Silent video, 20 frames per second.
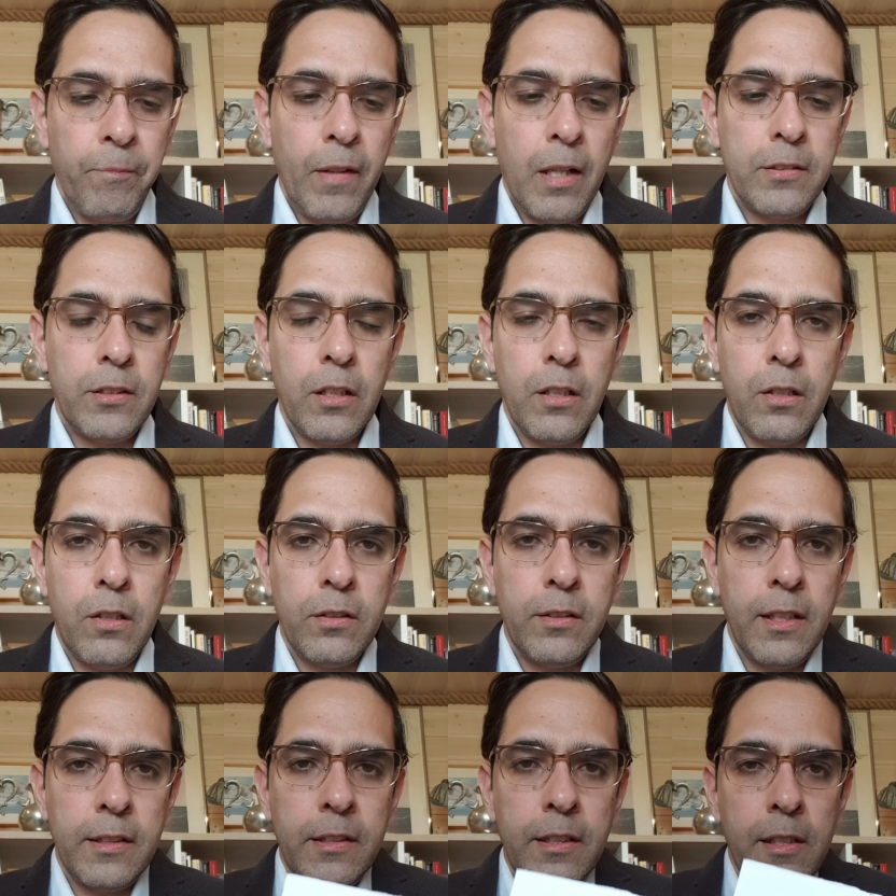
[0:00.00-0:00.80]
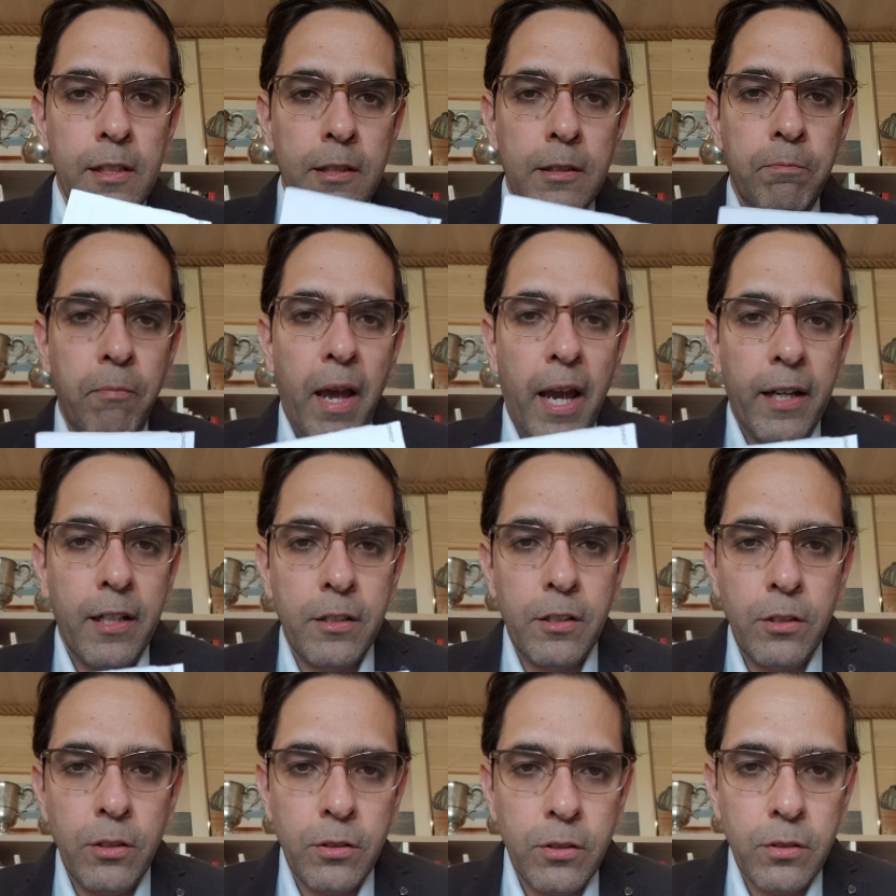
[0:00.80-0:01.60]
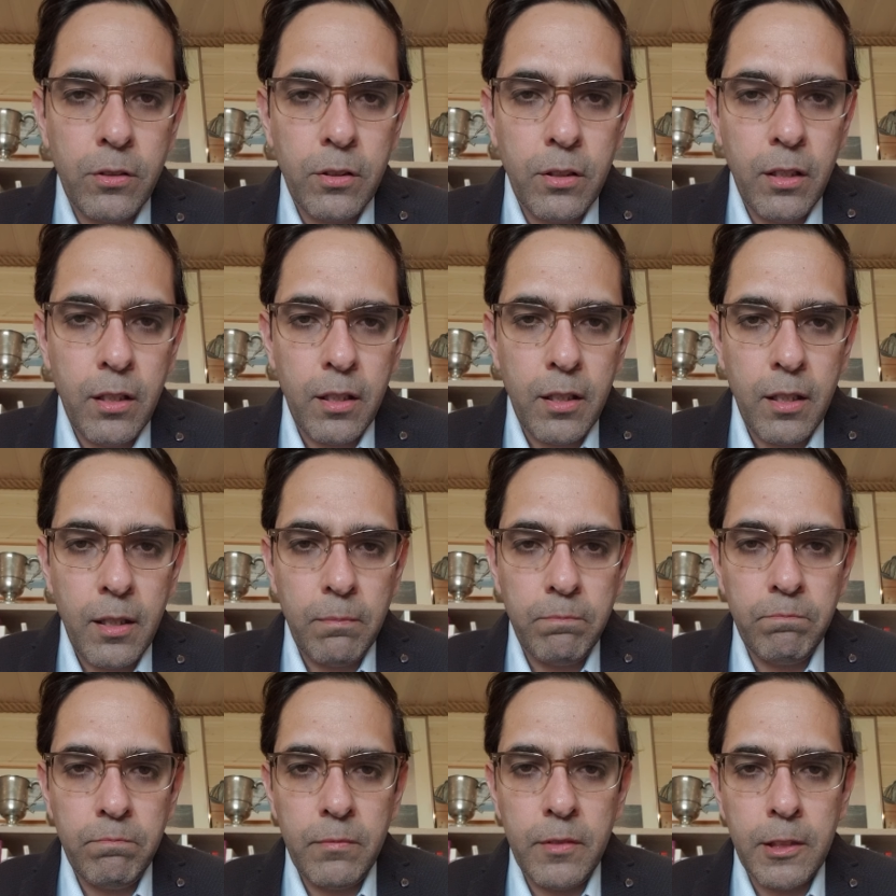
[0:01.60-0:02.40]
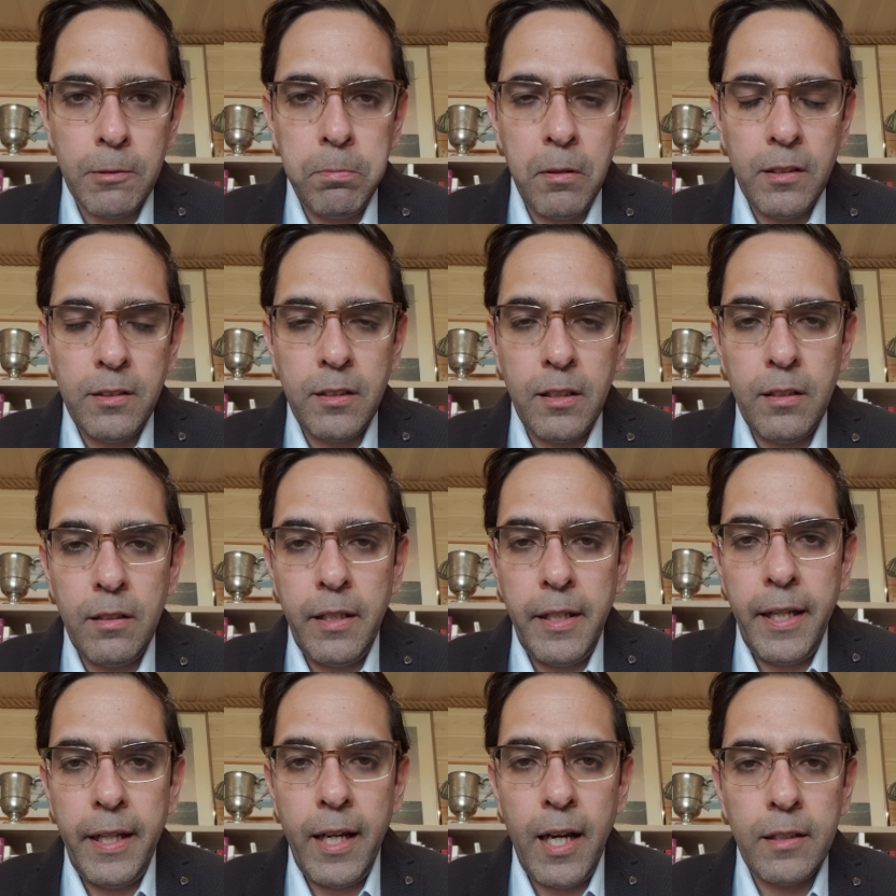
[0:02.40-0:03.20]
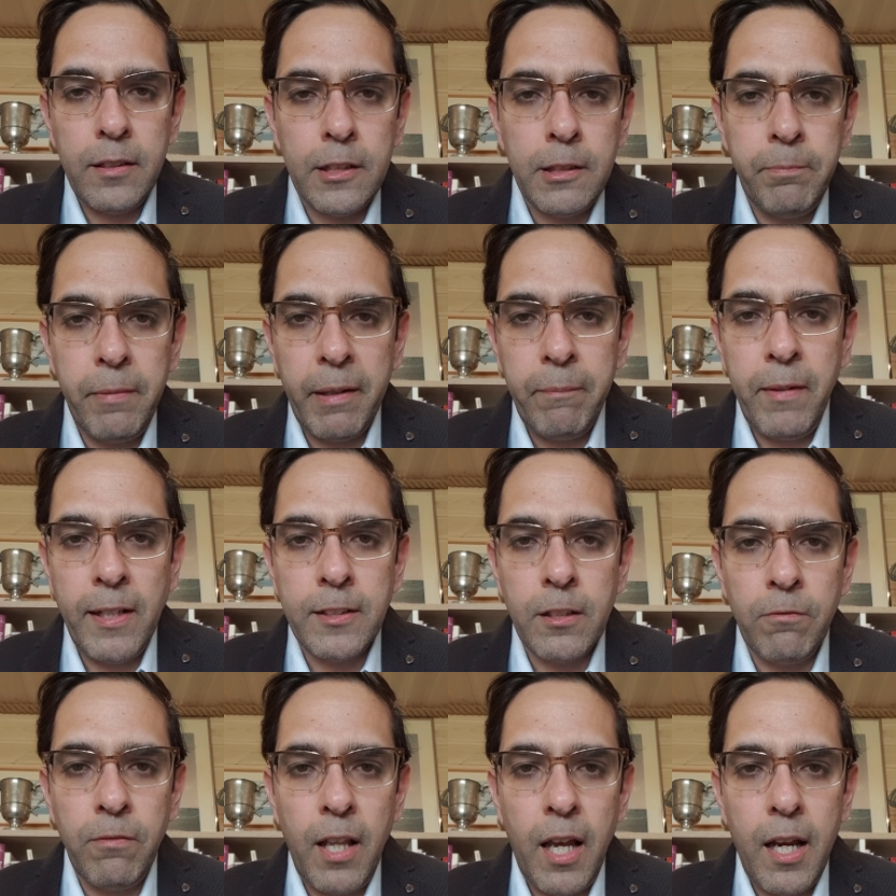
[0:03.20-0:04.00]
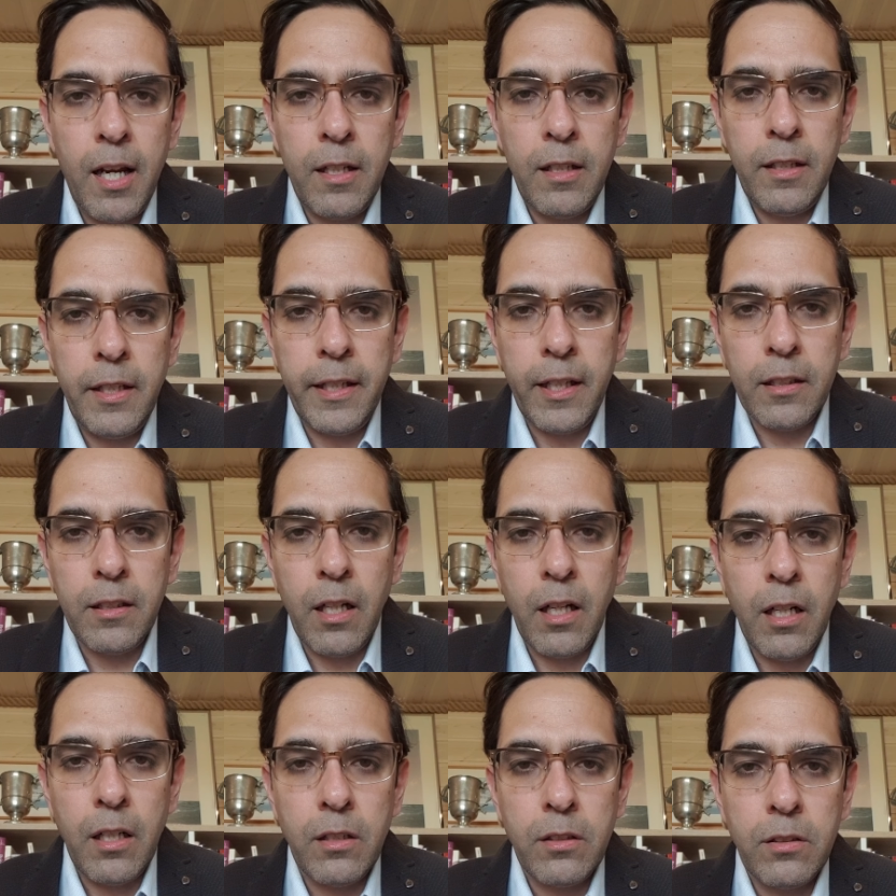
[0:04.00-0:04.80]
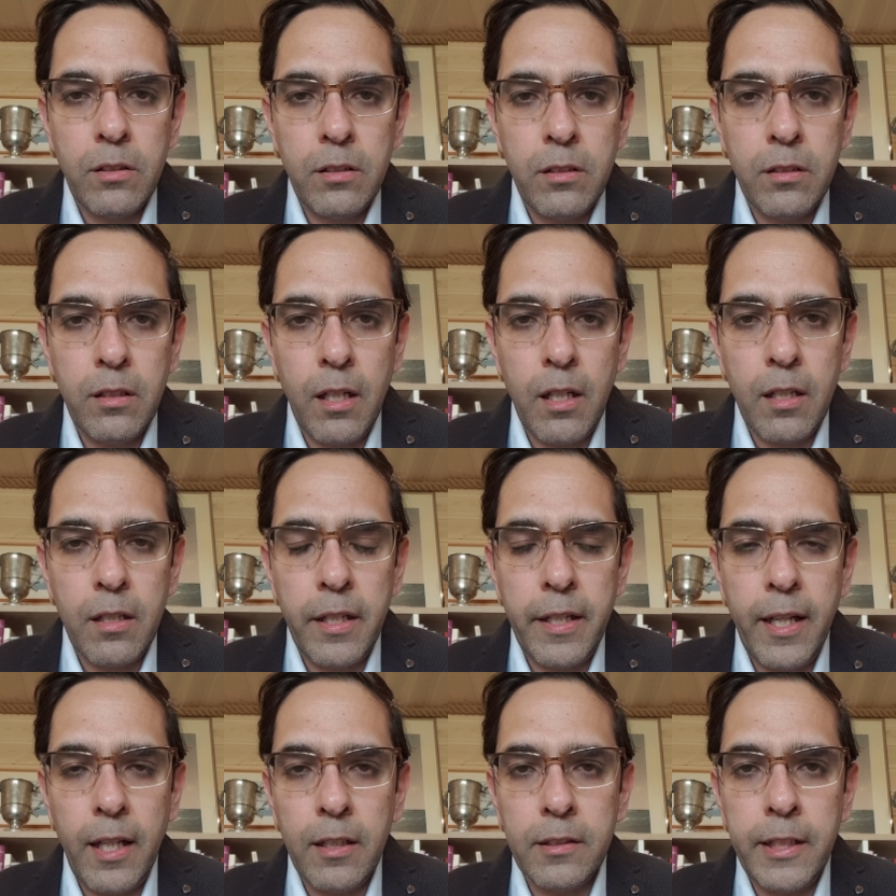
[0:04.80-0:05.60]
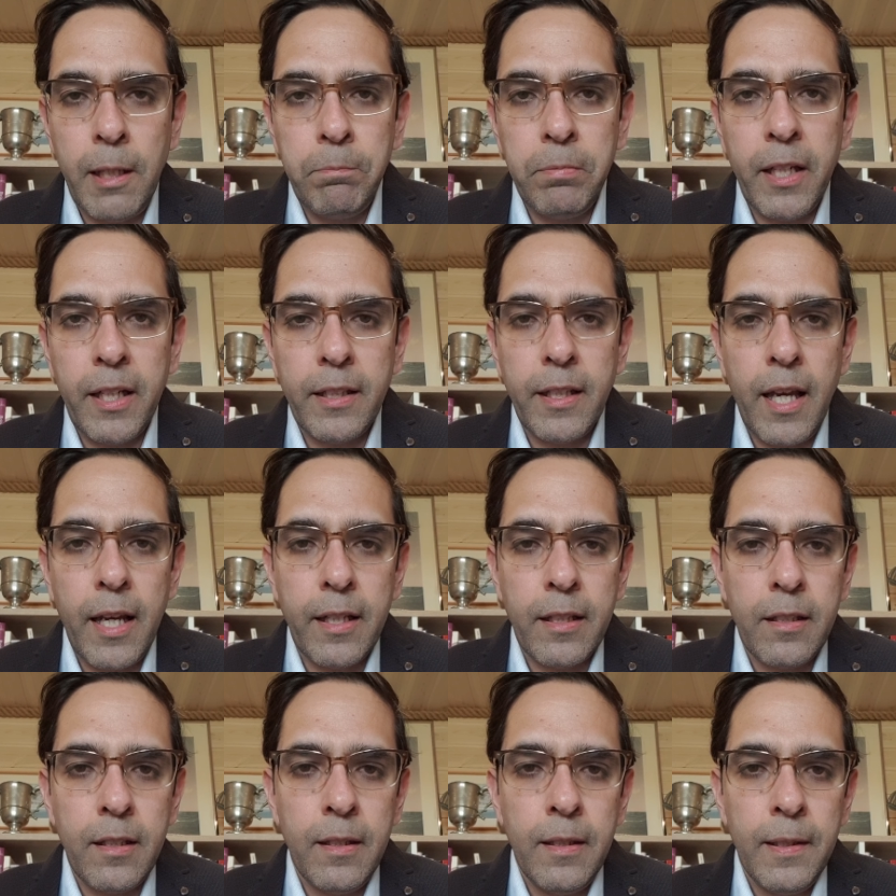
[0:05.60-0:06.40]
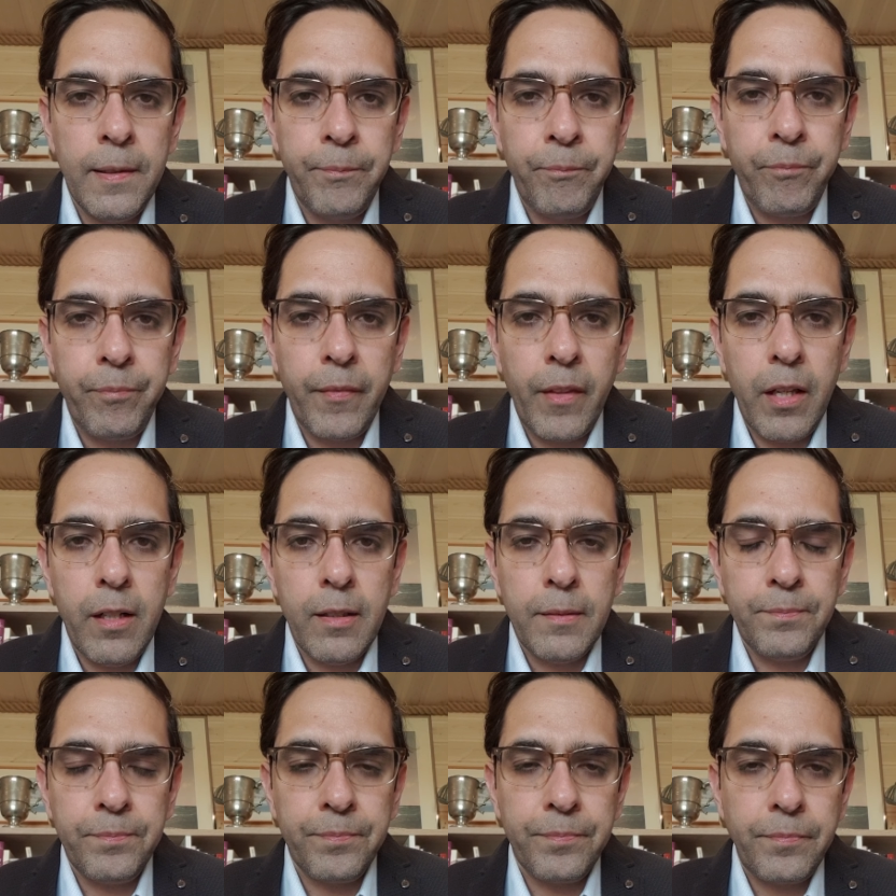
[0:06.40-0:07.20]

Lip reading: So this is back to this person. He had this big piece of land, he had the house, and he had a septic tank. Yeah.